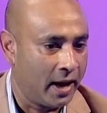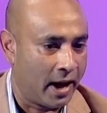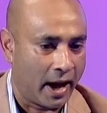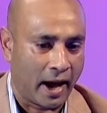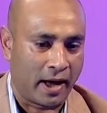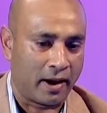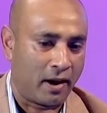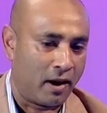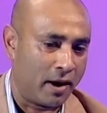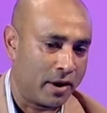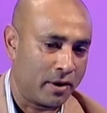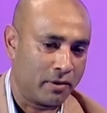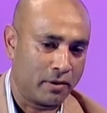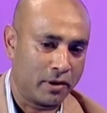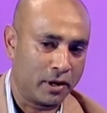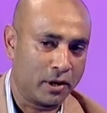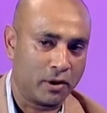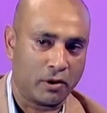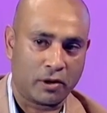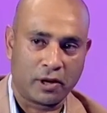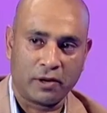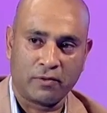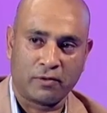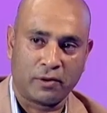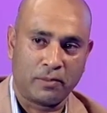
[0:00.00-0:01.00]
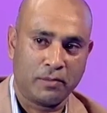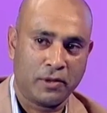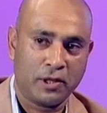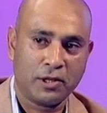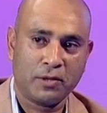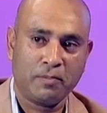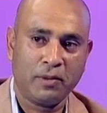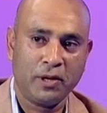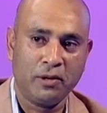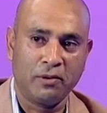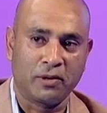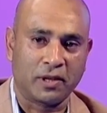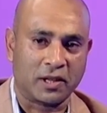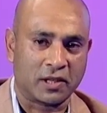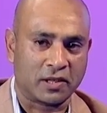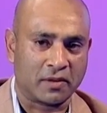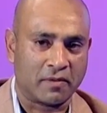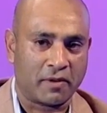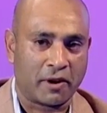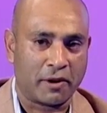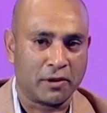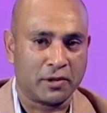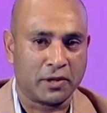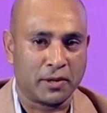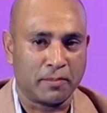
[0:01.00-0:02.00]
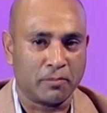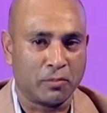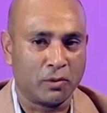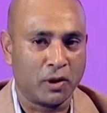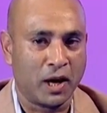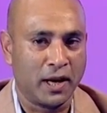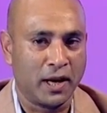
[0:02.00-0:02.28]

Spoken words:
And I only got it from this building. It's a very simple